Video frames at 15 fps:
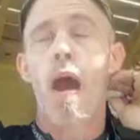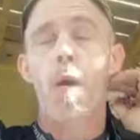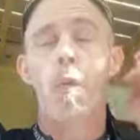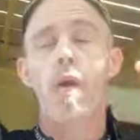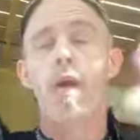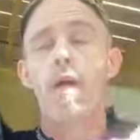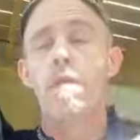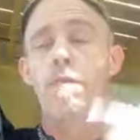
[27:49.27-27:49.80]
I
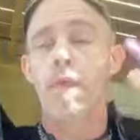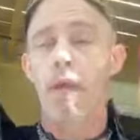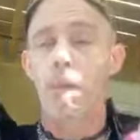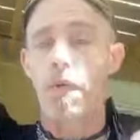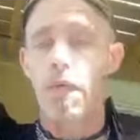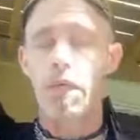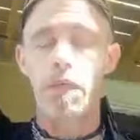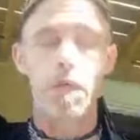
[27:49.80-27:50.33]
will.
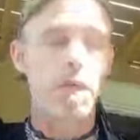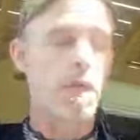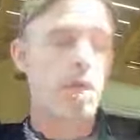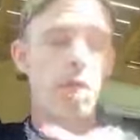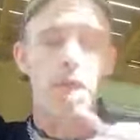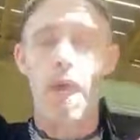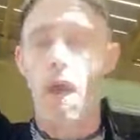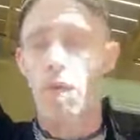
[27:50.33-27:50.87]
I'm going to do
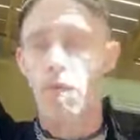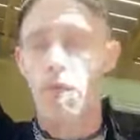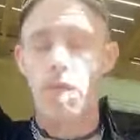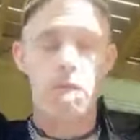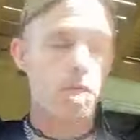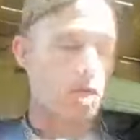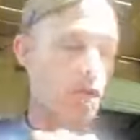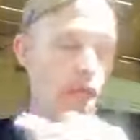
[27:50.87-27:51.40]
this without
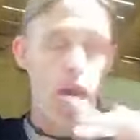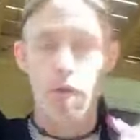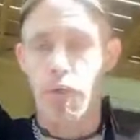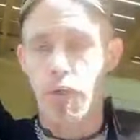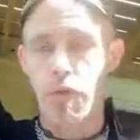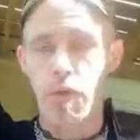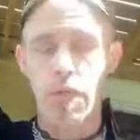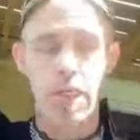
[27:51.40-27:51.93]
without
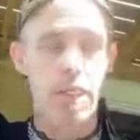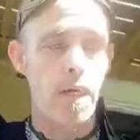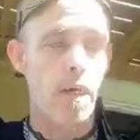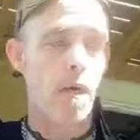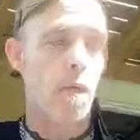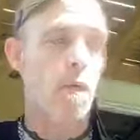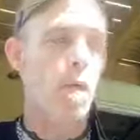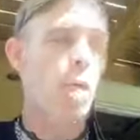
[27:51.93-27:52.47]
shooting a
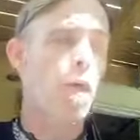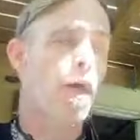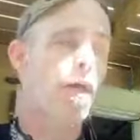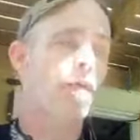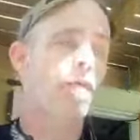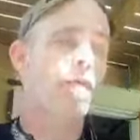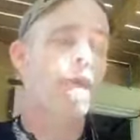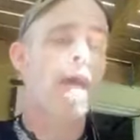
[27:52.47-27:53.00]
tear real
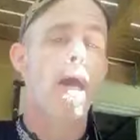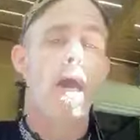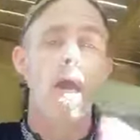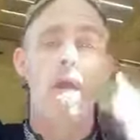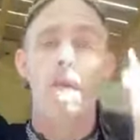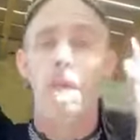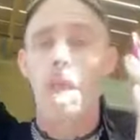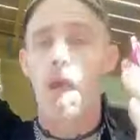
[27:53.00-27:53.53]
quick.
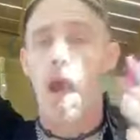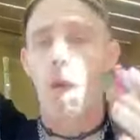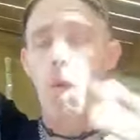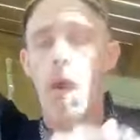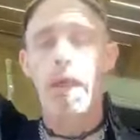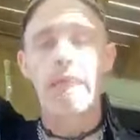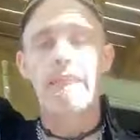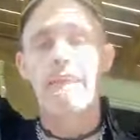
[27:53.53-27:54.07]
I
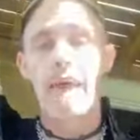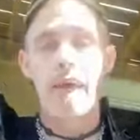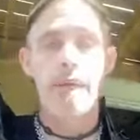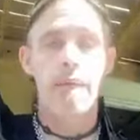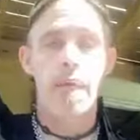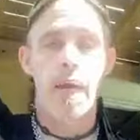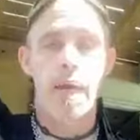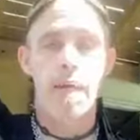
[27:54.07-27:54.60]
want to
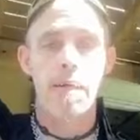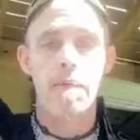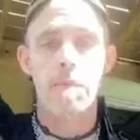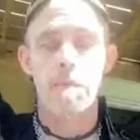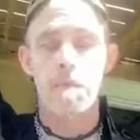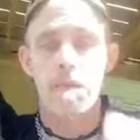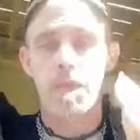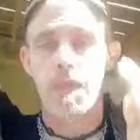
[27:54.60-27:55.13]
dedicate
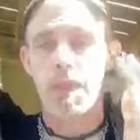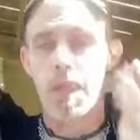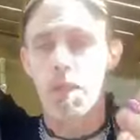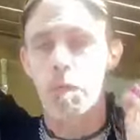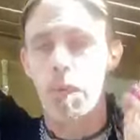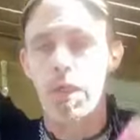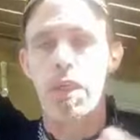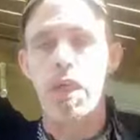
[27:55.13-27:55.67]

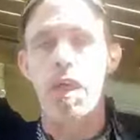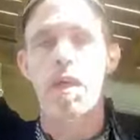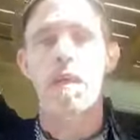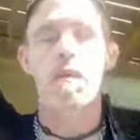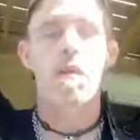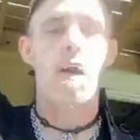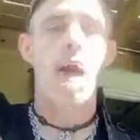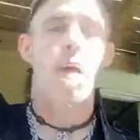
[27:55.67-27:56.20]
this
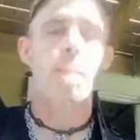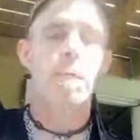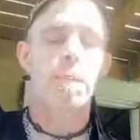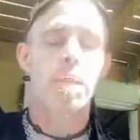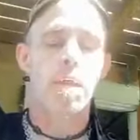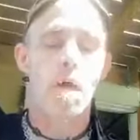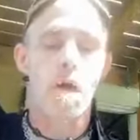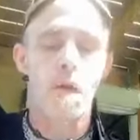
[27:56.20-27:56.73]
particular
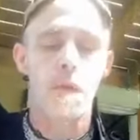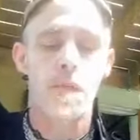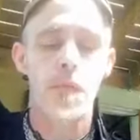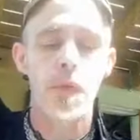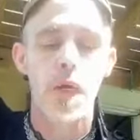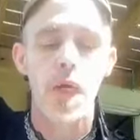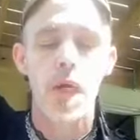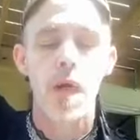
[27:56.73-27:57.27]
episode
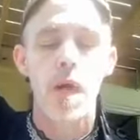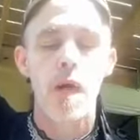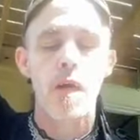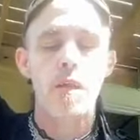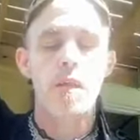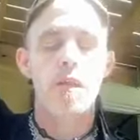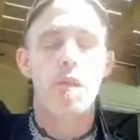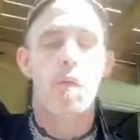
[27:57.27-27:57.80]

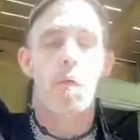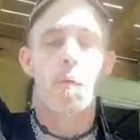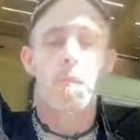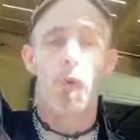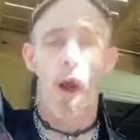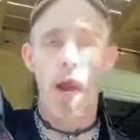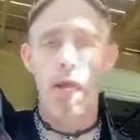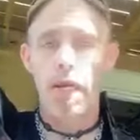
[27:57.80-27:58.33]
to
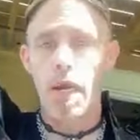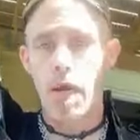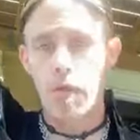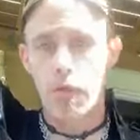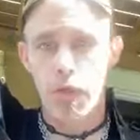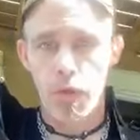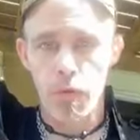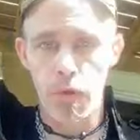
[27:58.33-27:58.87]
Brian
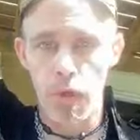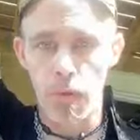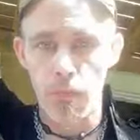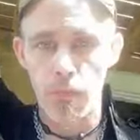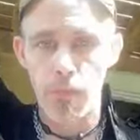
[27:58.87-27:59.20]
Hell Jr.,